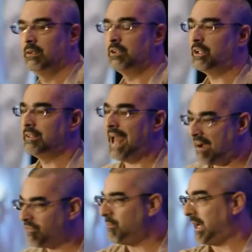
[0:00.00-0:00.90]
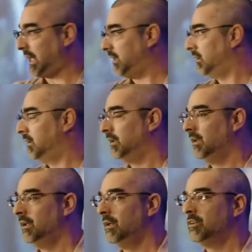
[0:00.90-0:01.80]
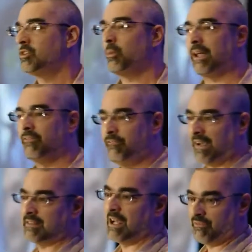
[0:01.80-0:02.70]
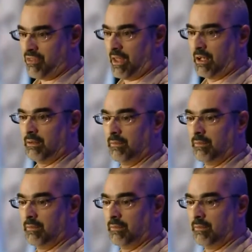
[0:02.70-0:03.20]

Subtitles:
You can have the money so we can fix everything.